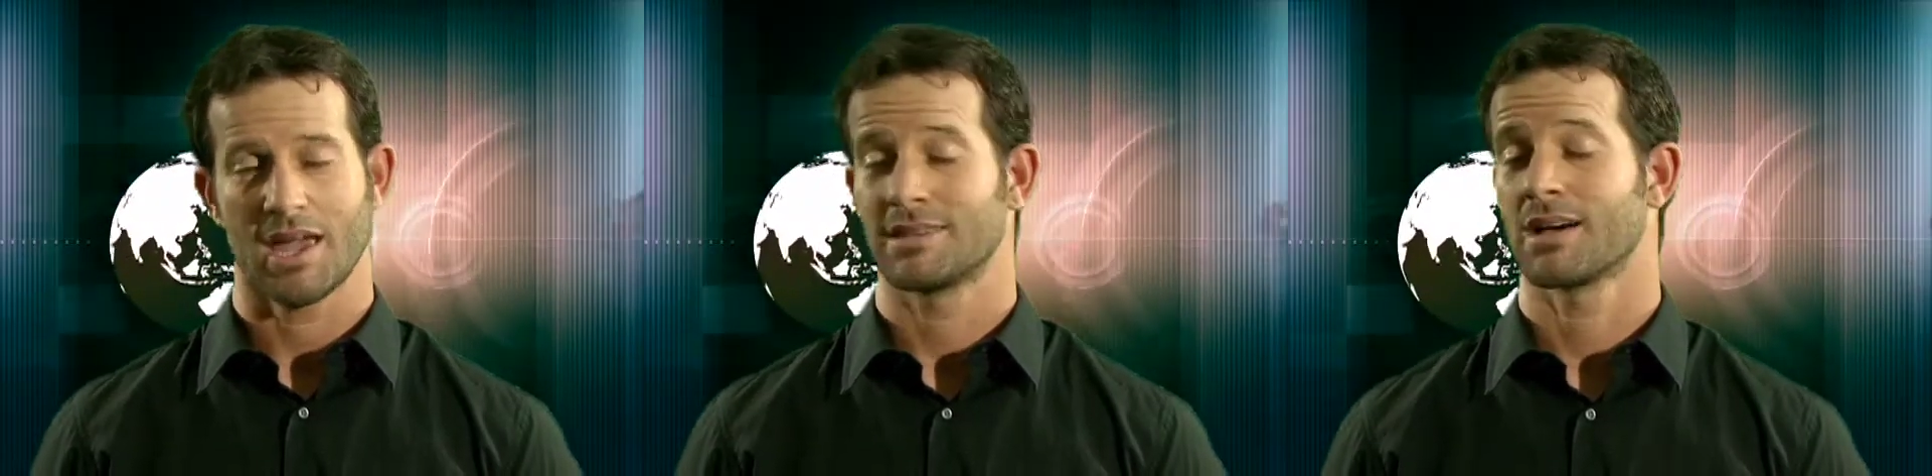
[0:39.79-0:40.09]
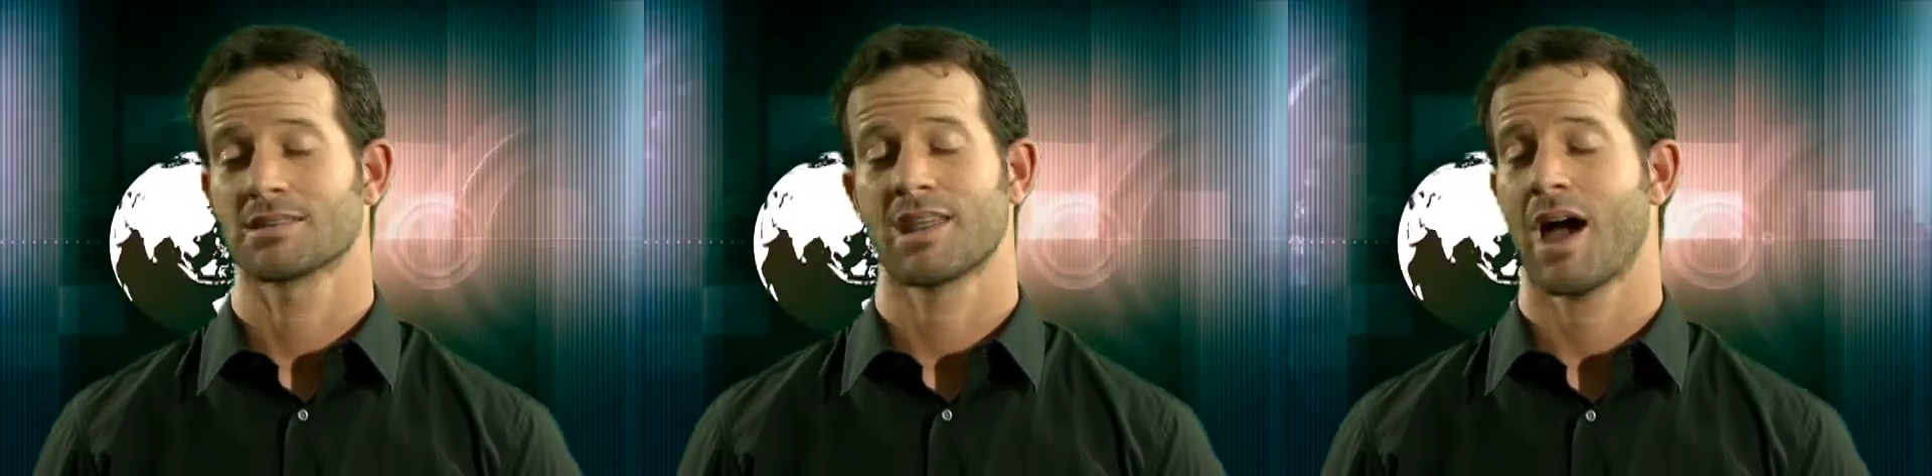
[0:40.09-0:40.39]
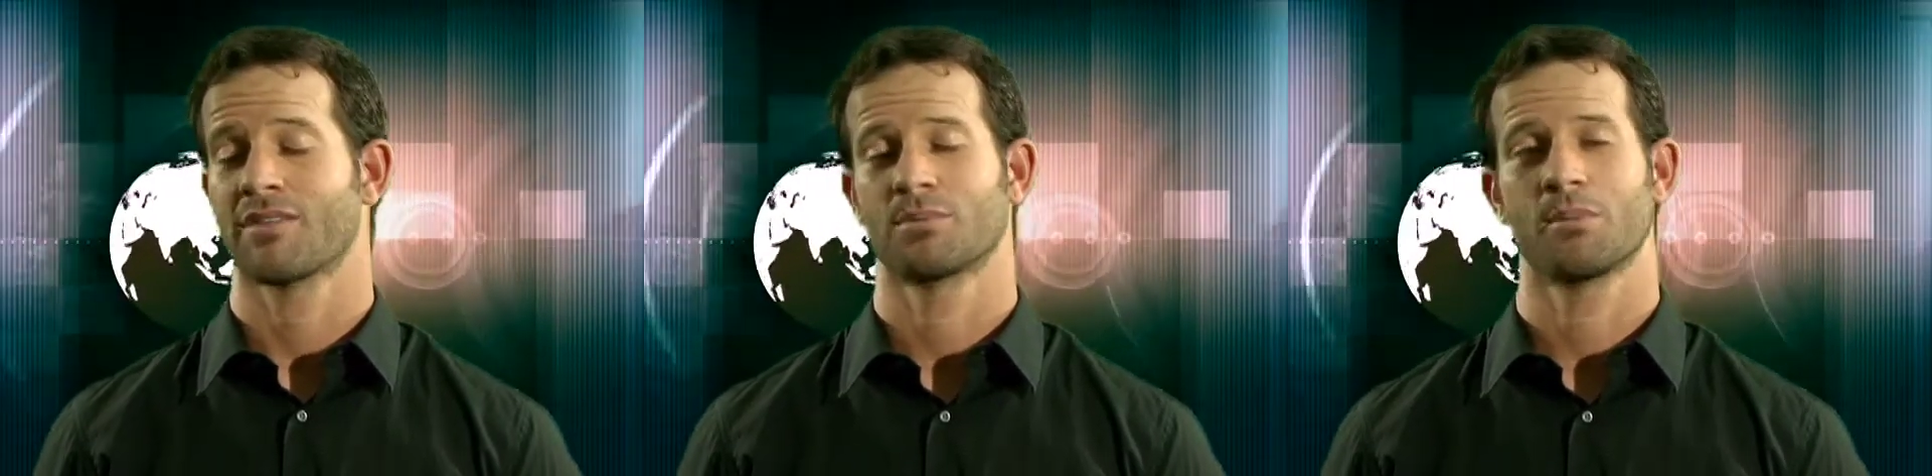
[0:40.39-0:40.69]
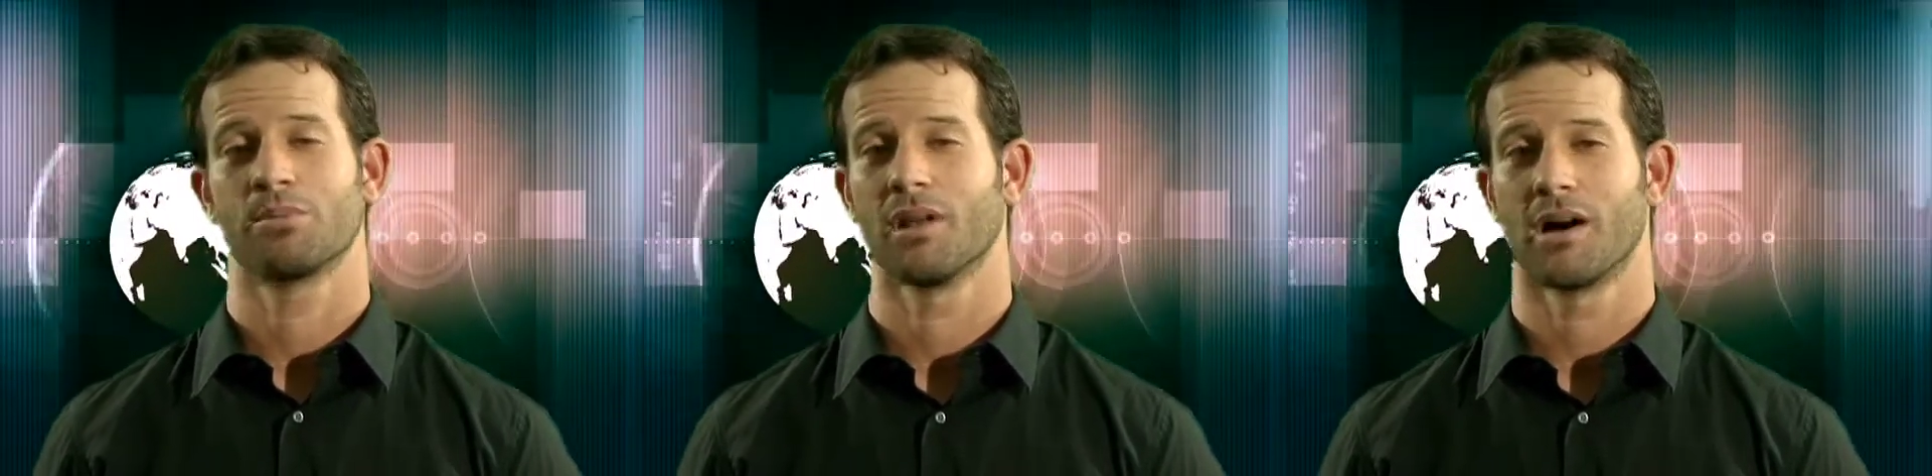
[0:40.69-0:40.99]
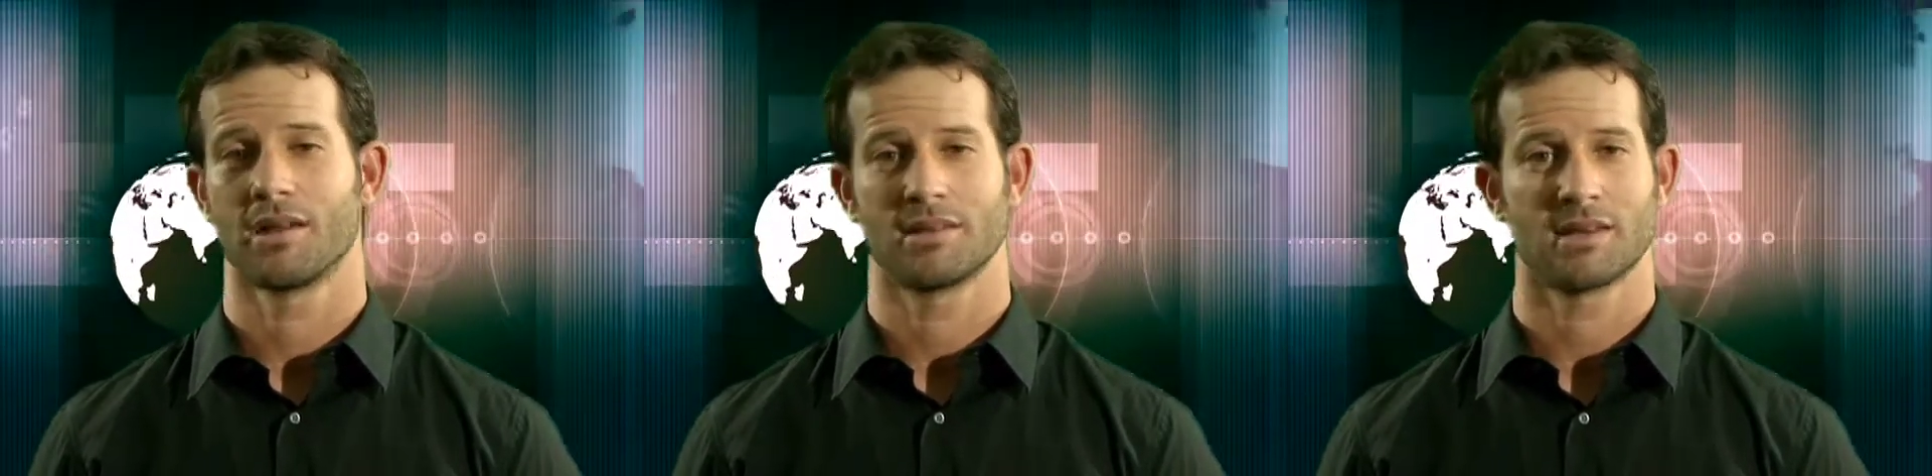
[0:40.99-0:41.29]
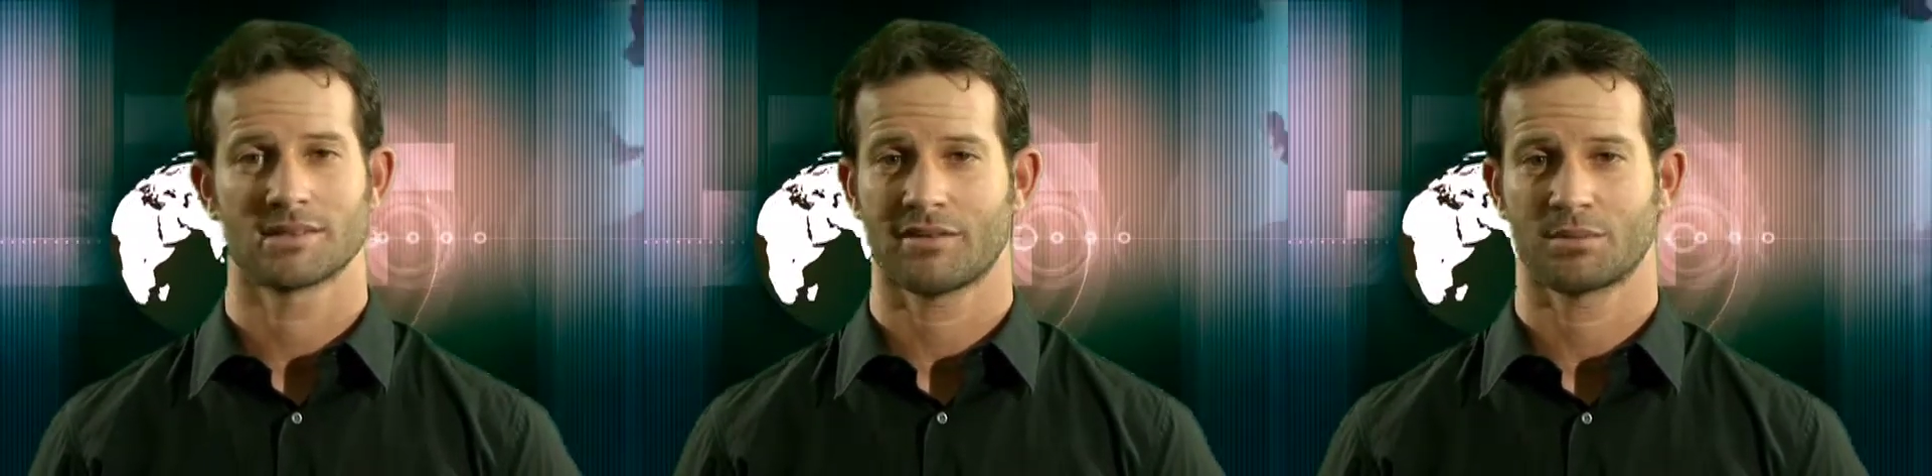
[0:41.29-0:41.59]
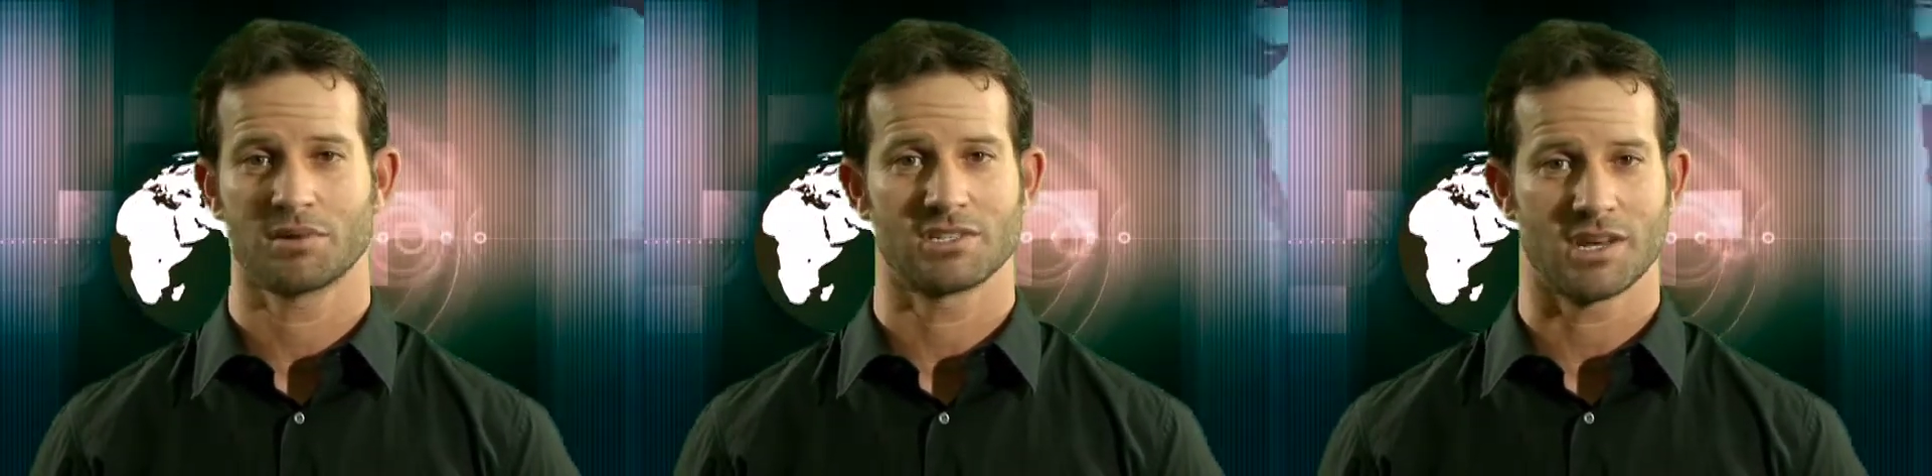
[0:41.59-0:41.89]
It doesn't have to be blood. It doesn't have
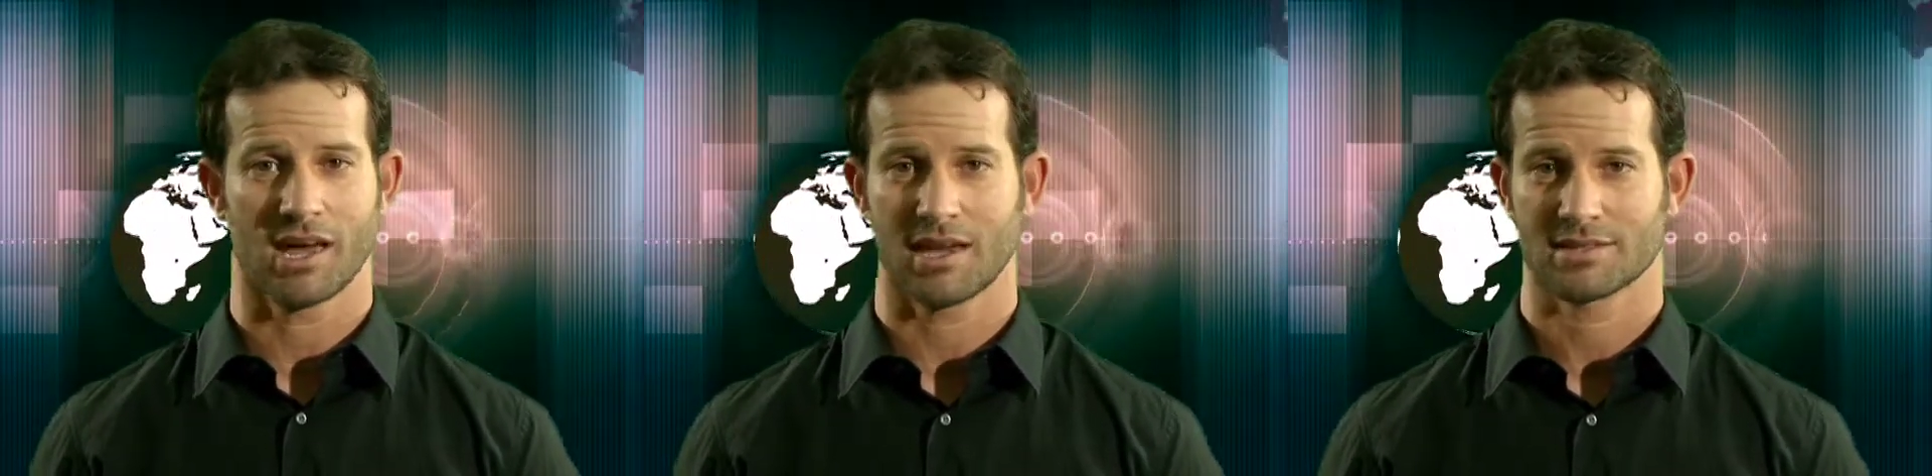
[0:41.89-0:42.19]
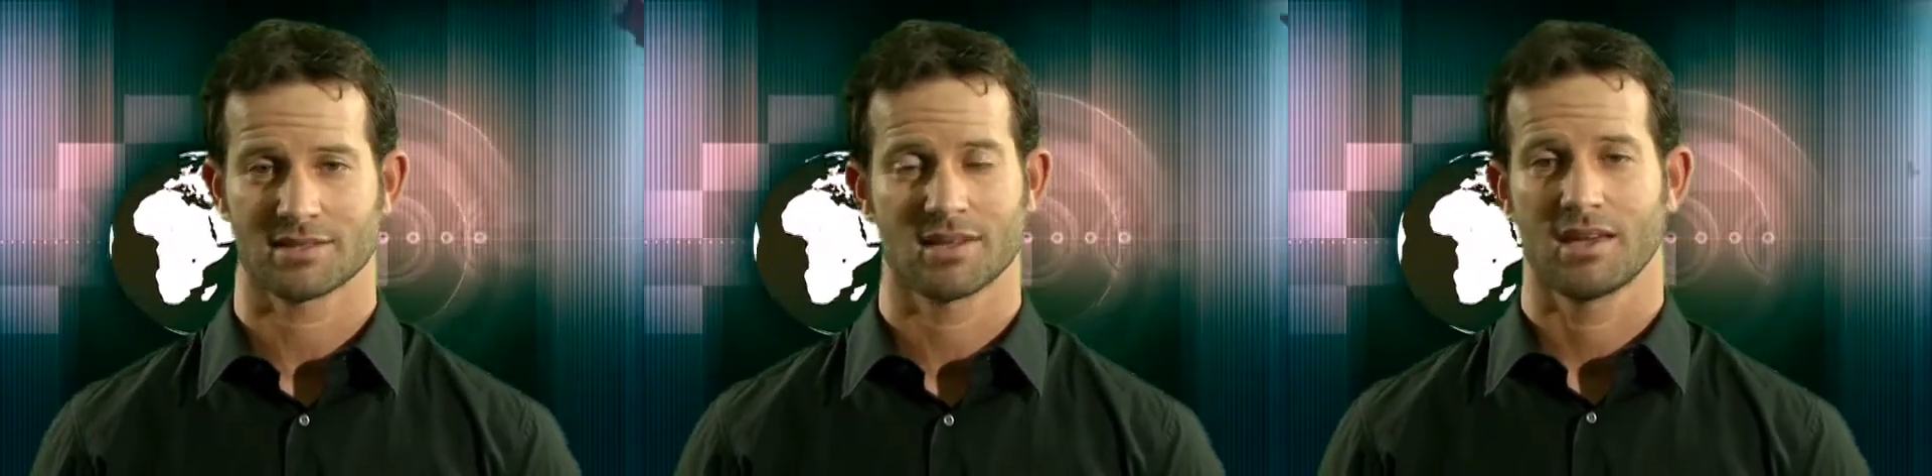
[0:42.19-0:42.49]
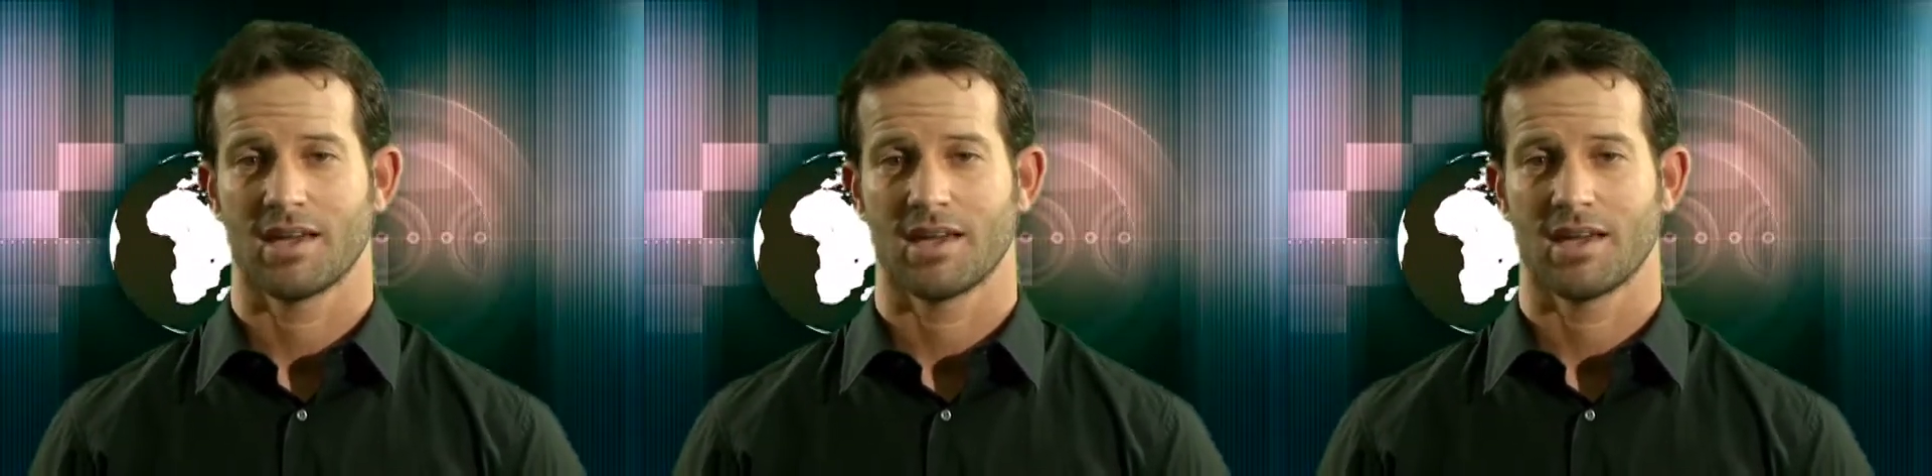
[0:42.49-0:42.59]
to be genetics.